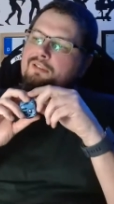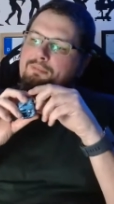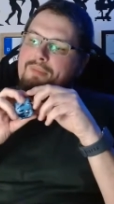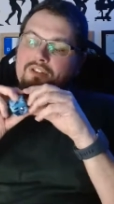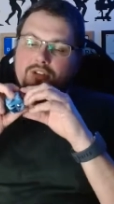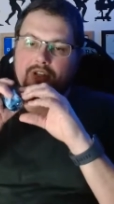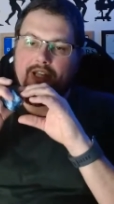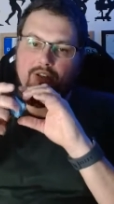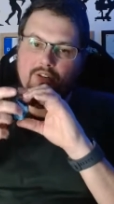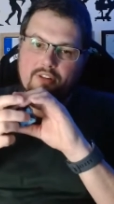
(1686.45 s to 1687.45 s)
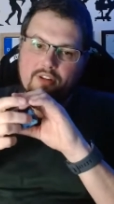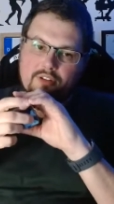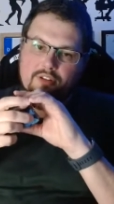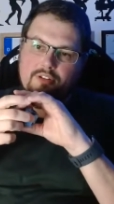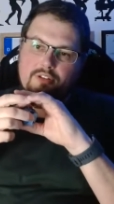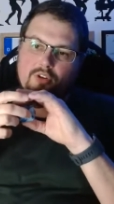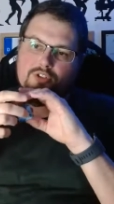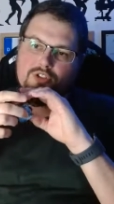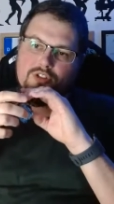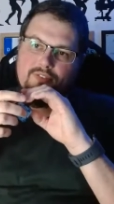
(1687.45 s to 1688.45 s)
mental health, not
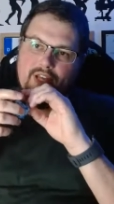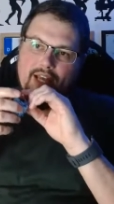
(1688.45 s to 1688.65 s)
just for